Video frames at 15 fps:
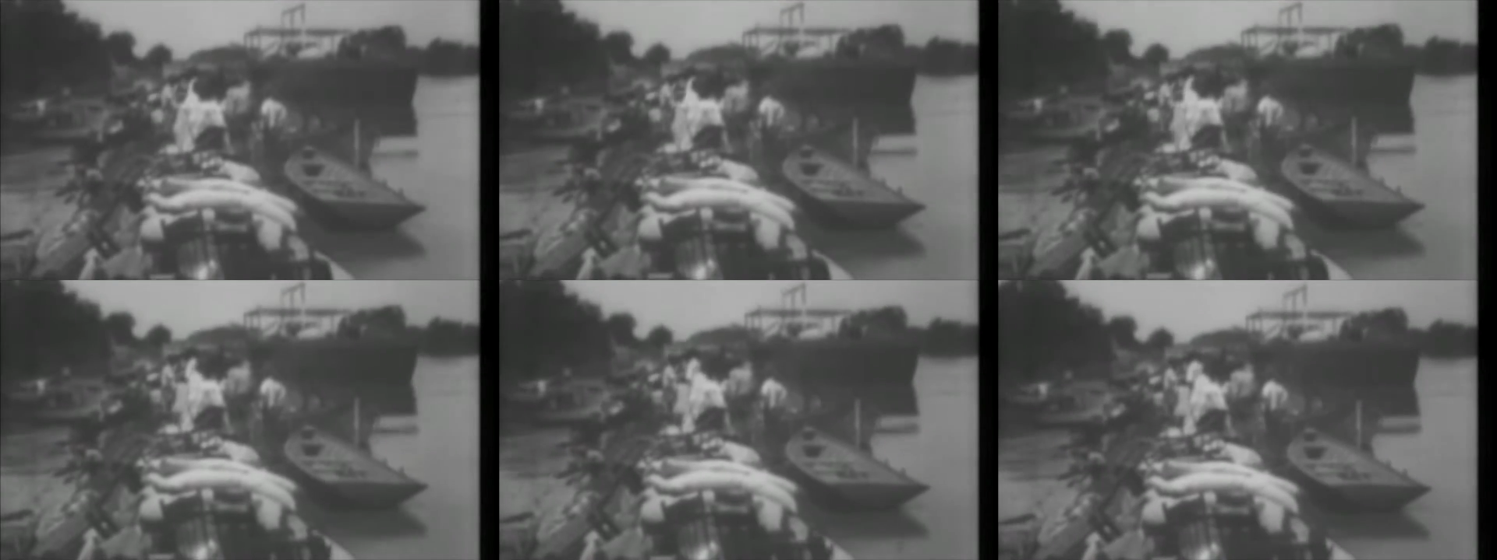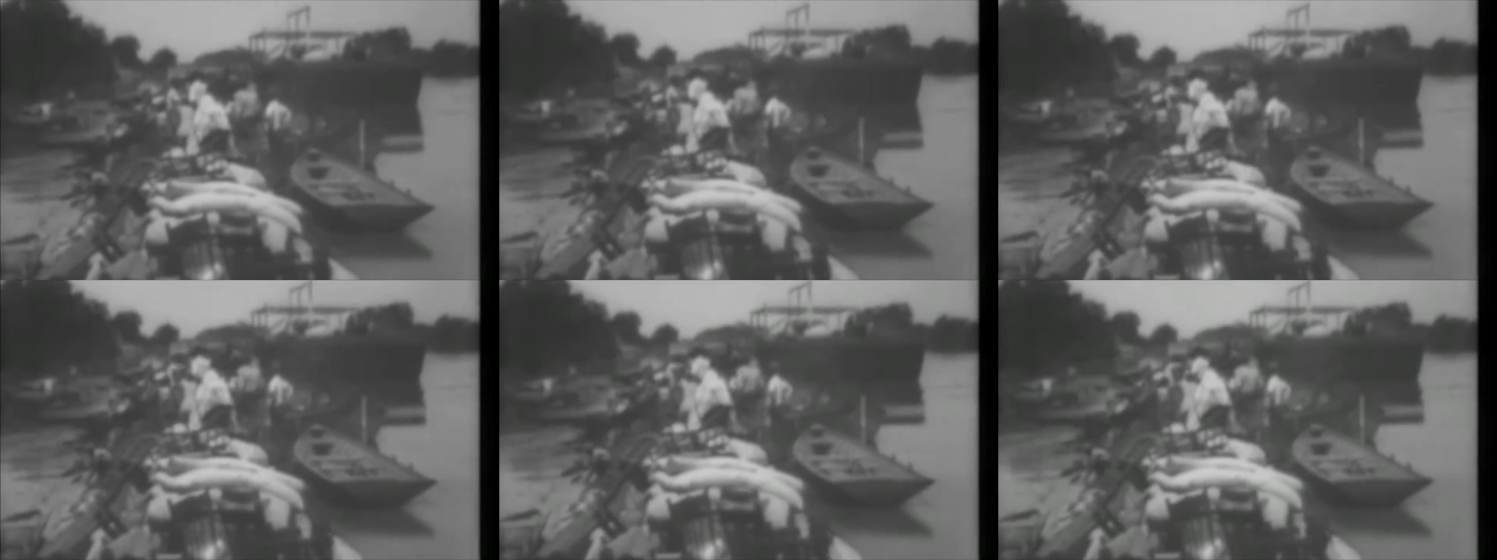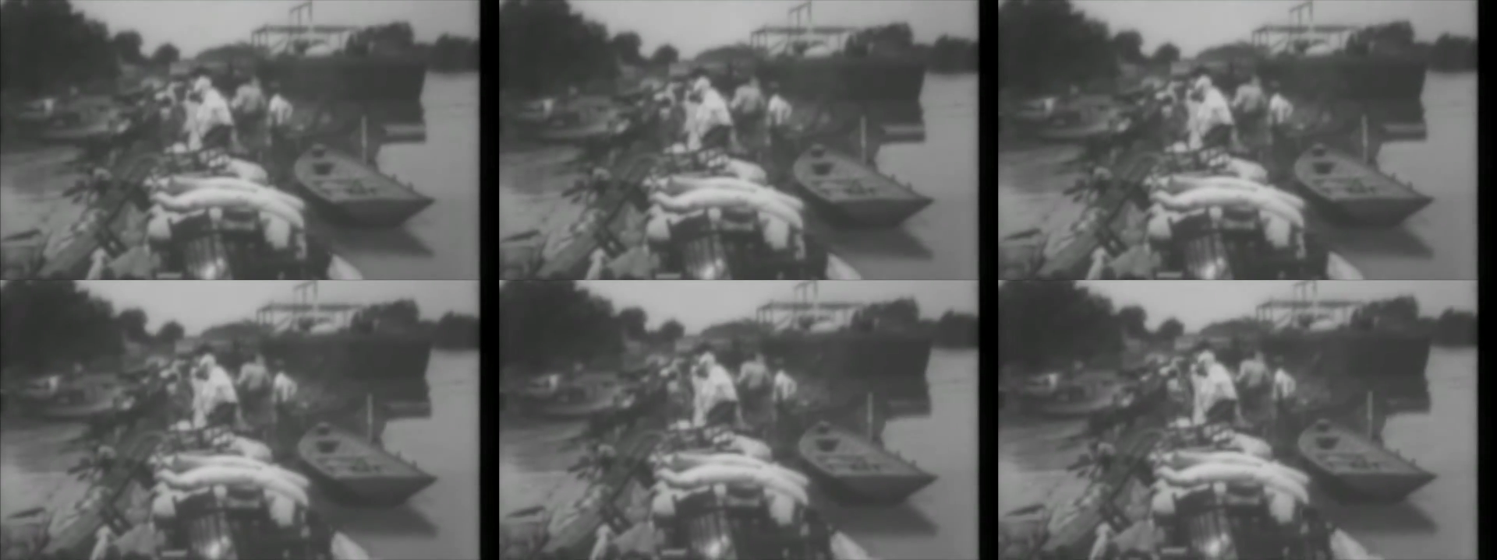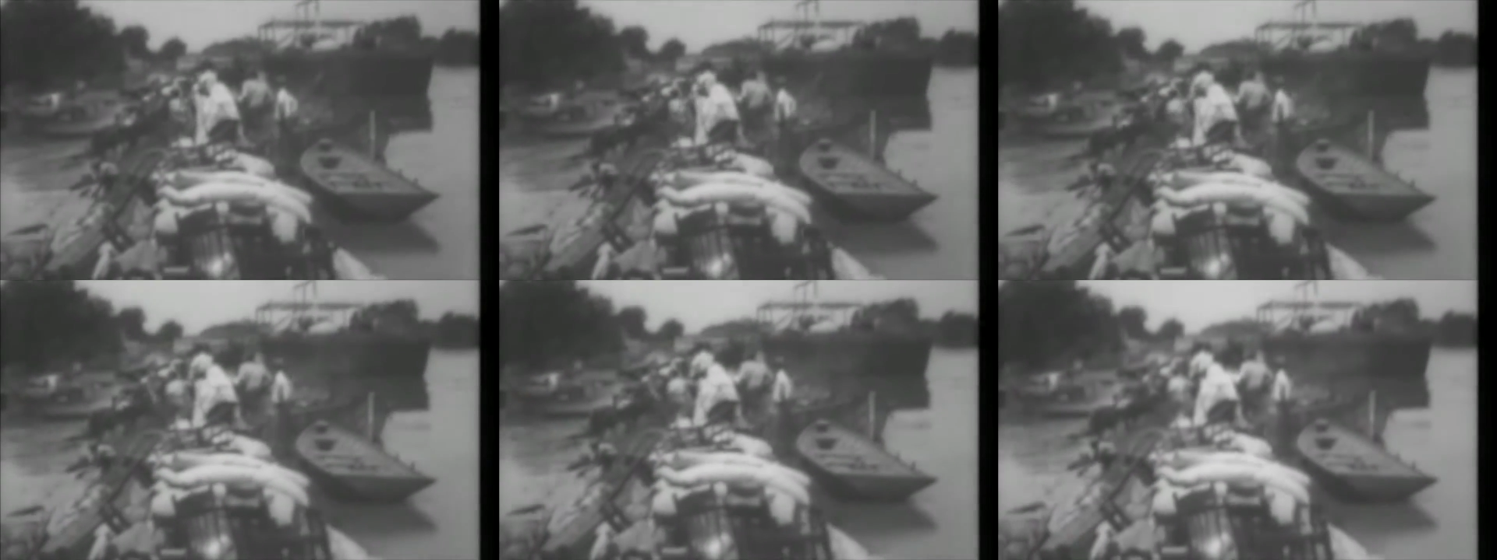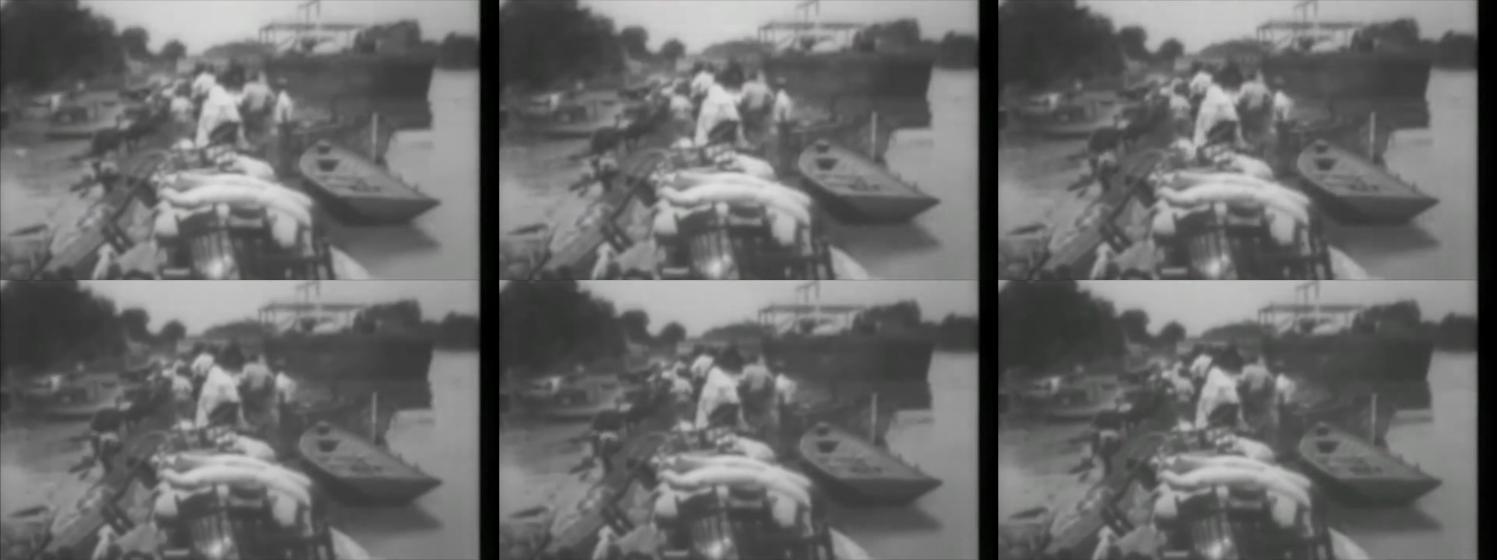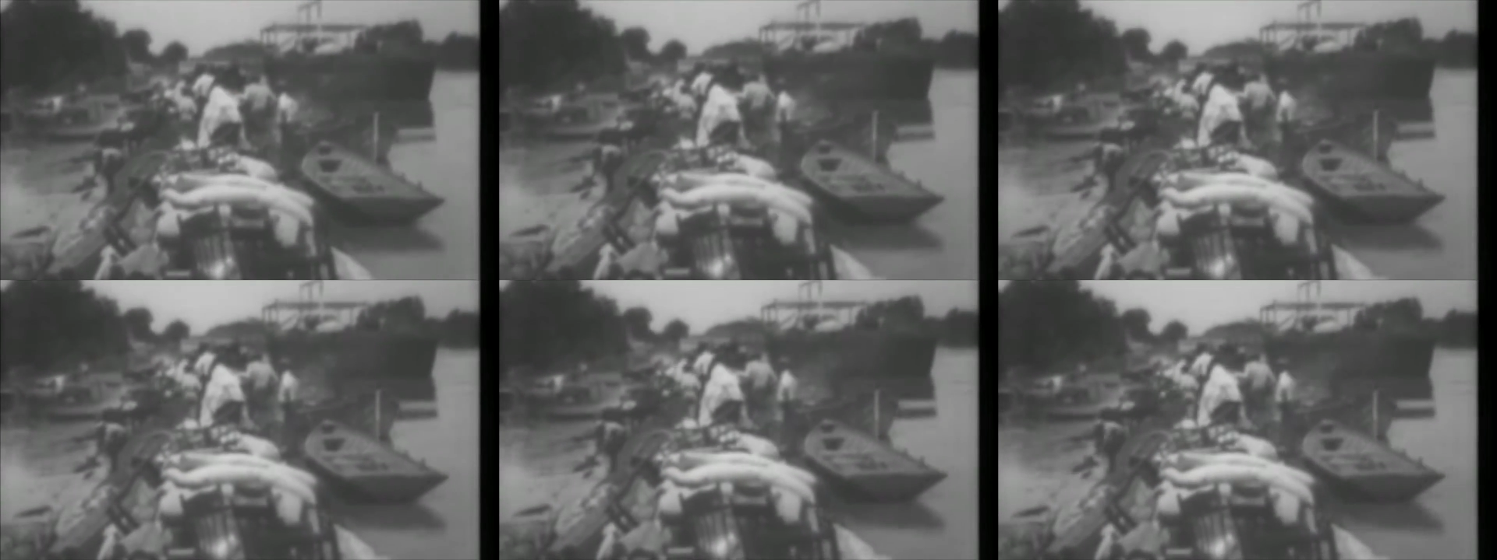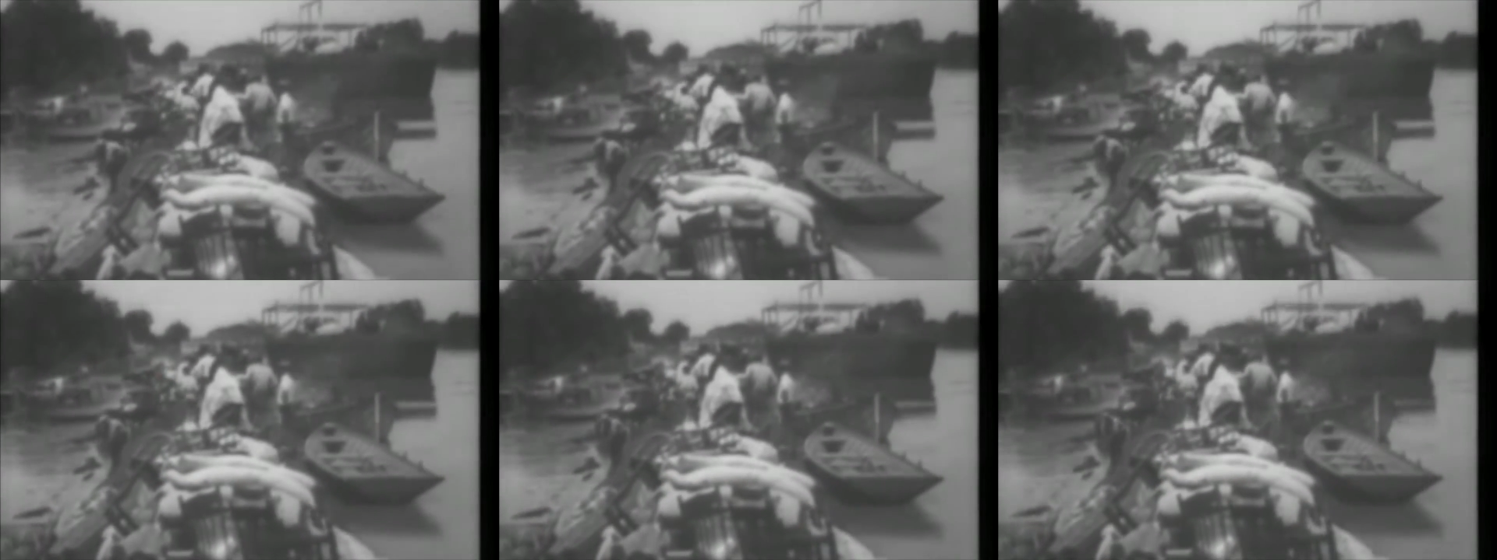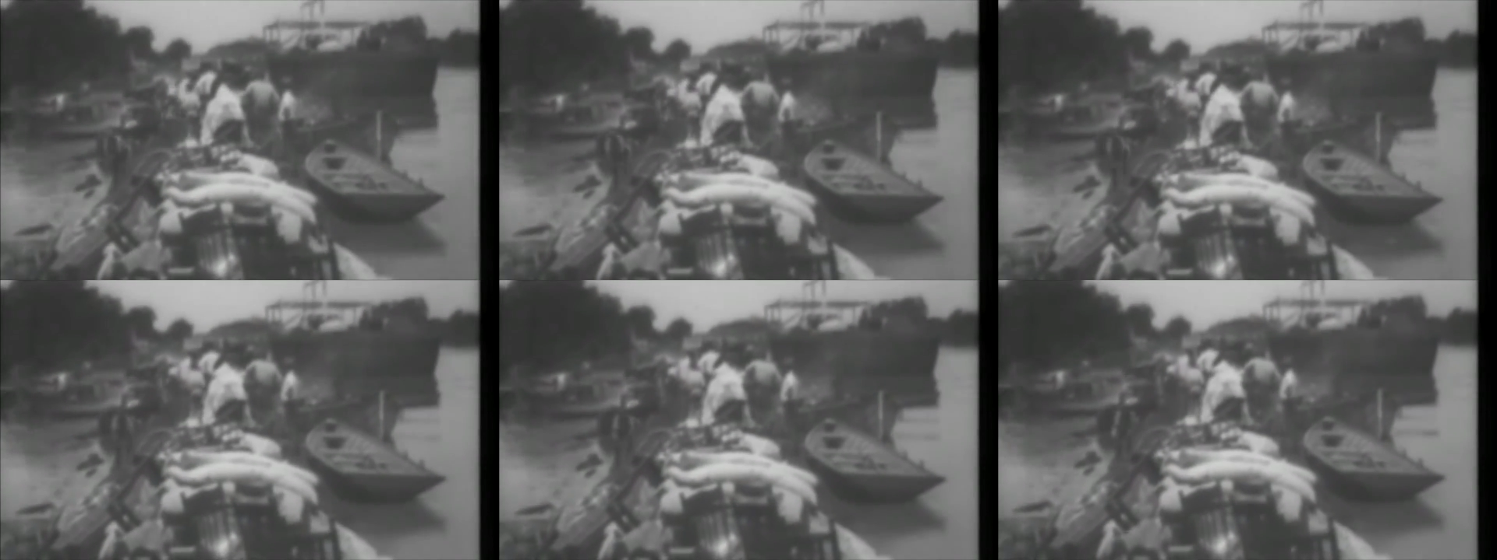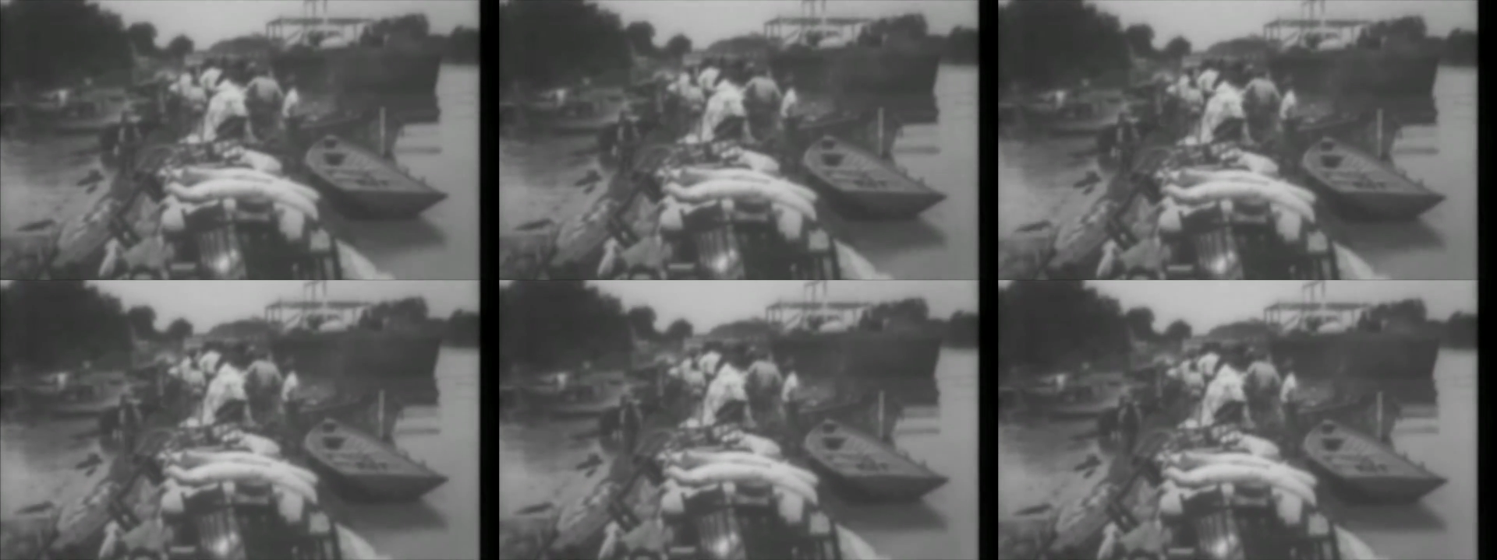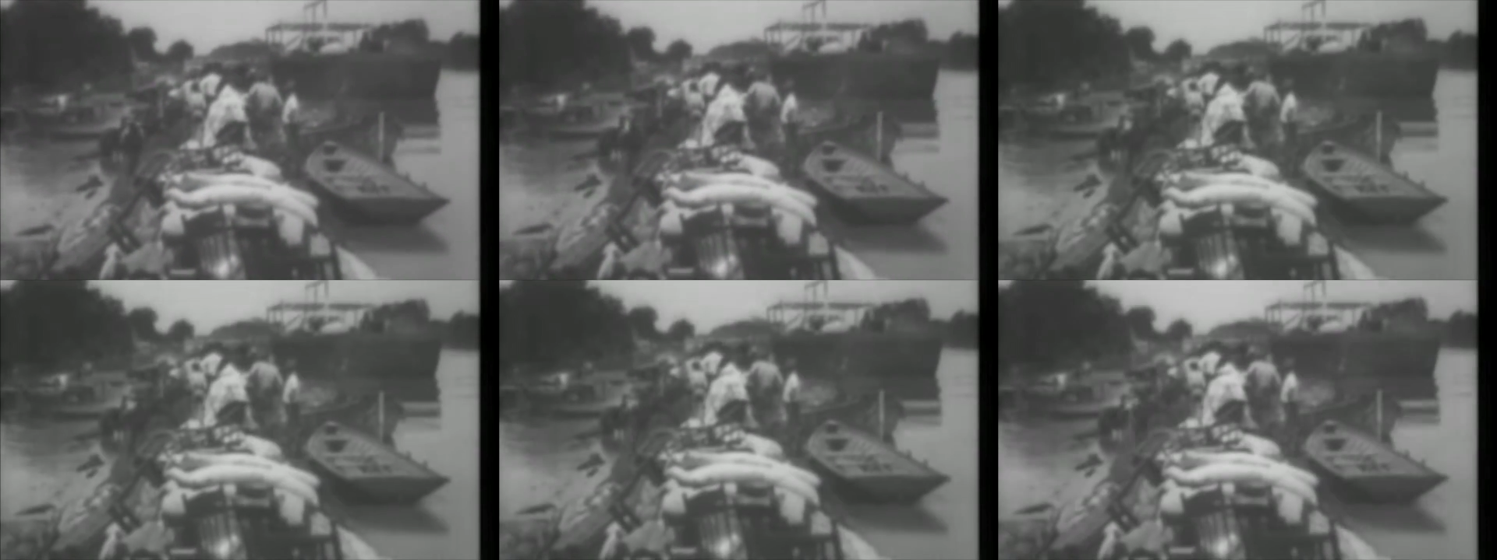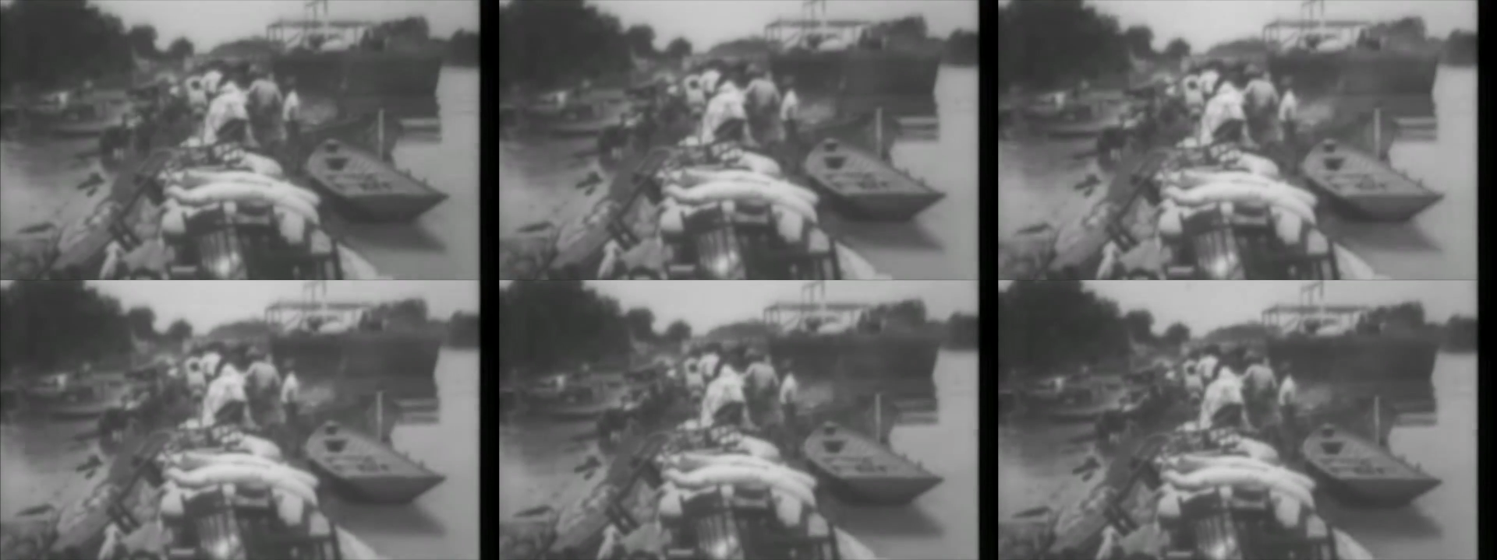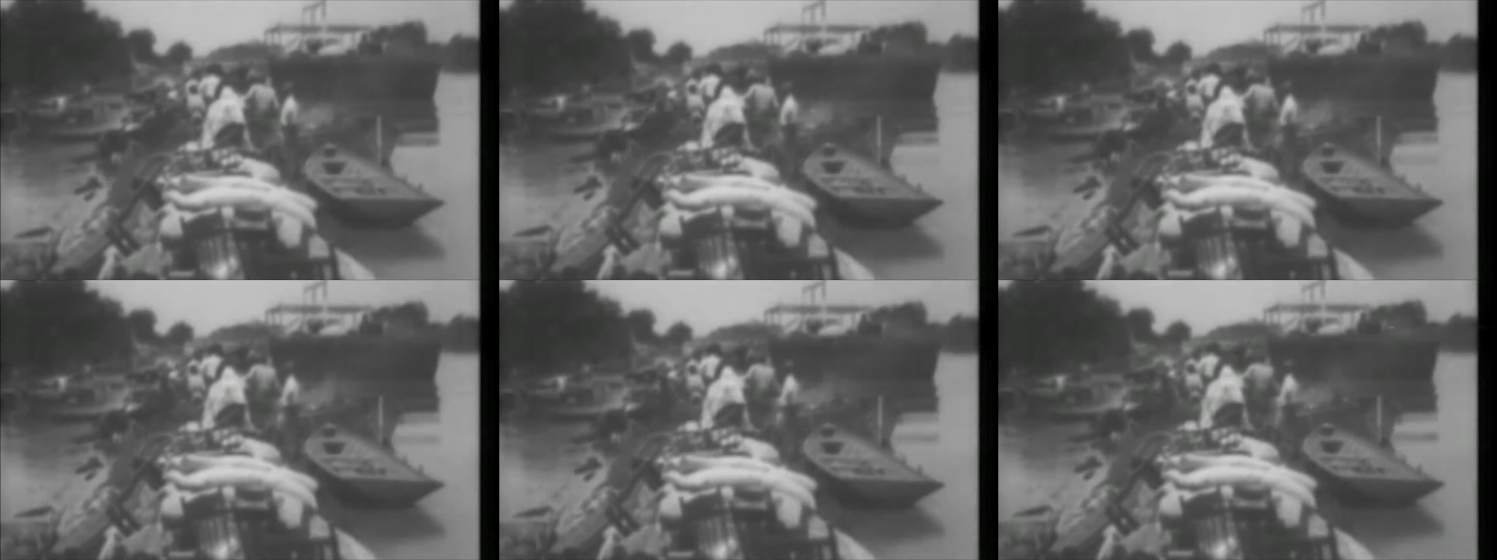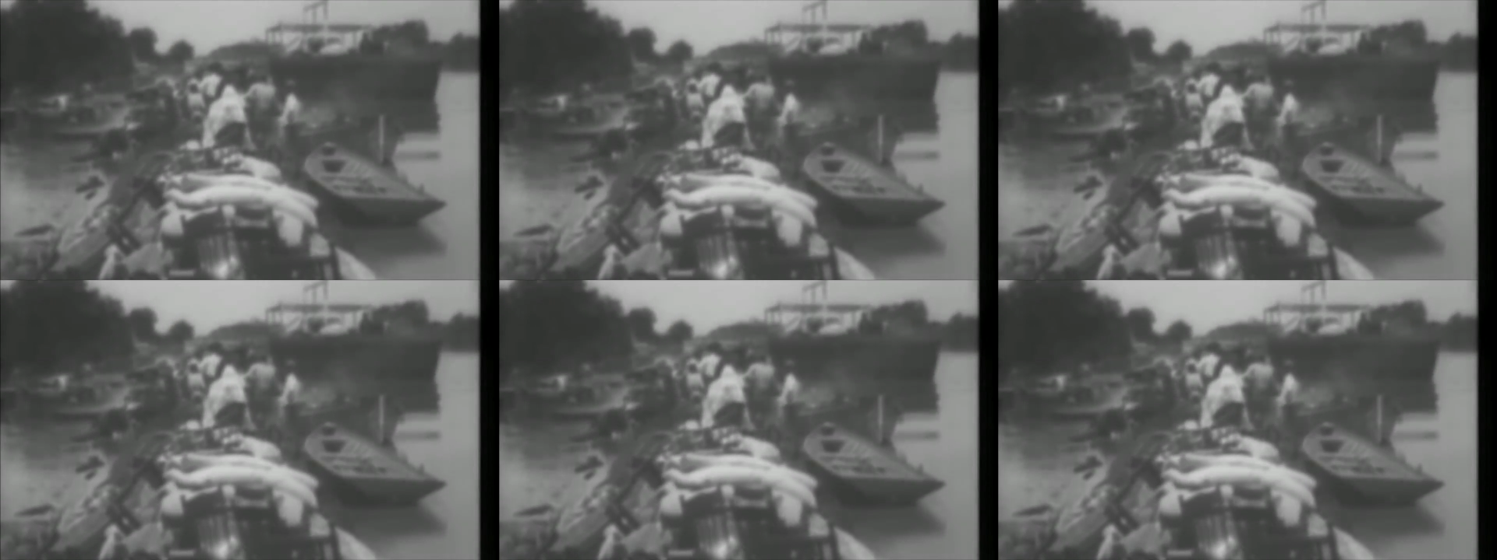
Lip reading: No face is visible, so there are no lips to read.